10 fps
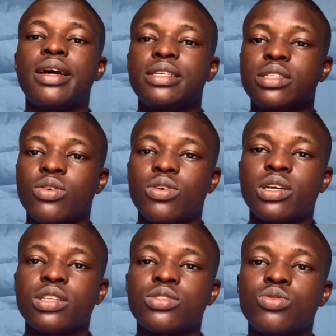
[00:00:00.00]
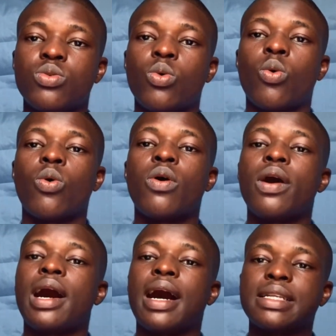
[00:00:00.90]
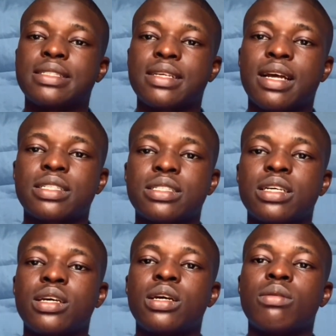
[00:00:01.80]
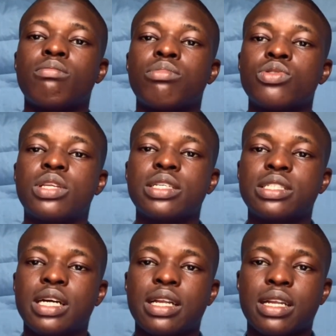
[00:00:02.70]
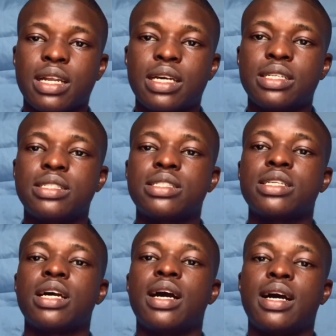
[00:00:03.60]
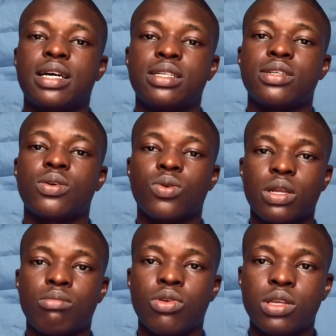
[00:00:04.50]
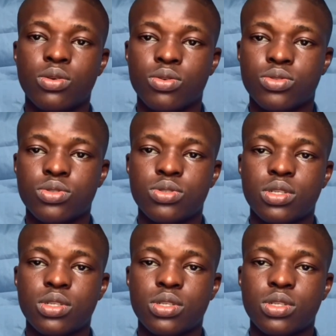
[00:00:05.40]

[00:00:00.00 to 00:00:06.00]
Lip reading: in order to attract potential clients and collaborators.